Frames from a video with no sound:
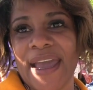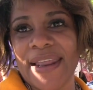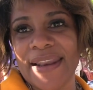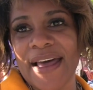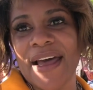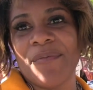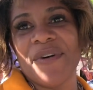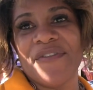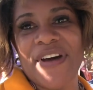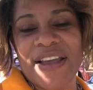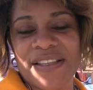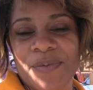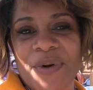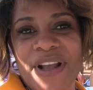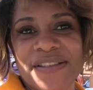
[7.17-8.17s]
and I'm a
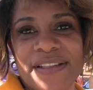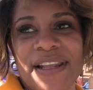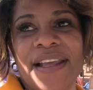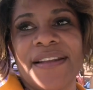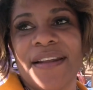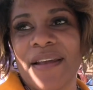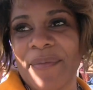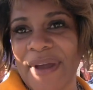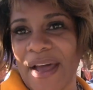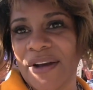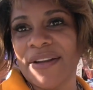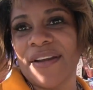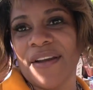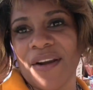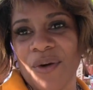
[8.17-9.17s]
vice president, and I'm
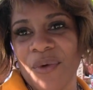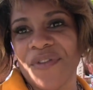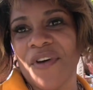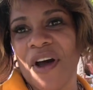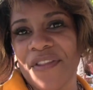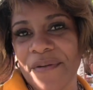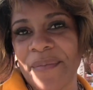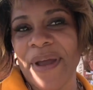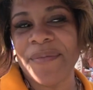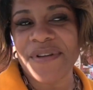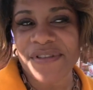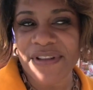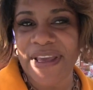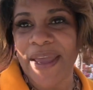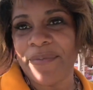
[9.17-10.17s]
out here with other
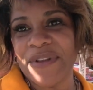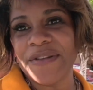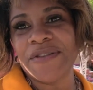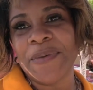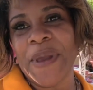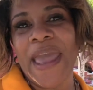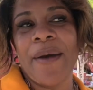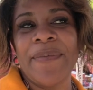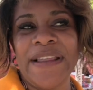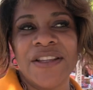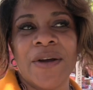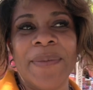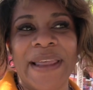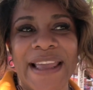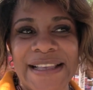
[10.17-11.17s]
members of the
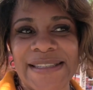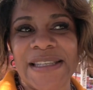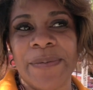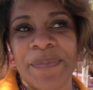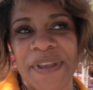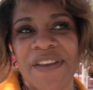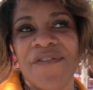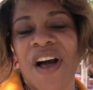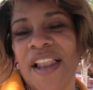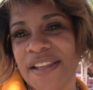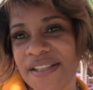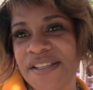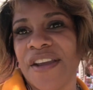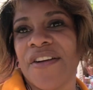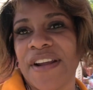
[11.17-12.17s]
NAACP
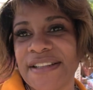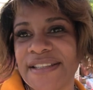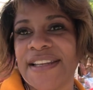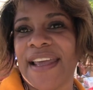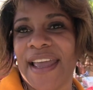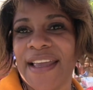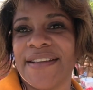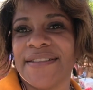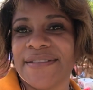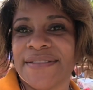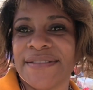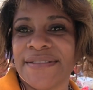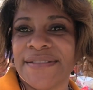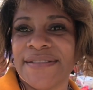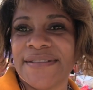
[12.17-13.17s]
volunteering today.
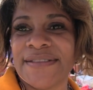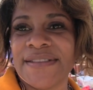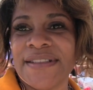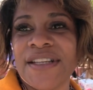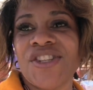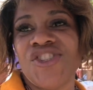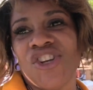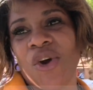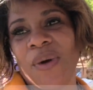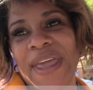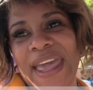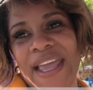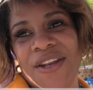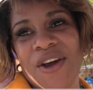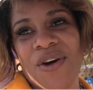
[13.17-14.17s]
What's your name? Joe
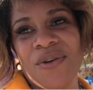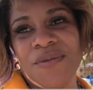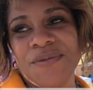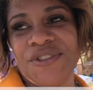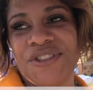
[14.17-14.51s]
Cato,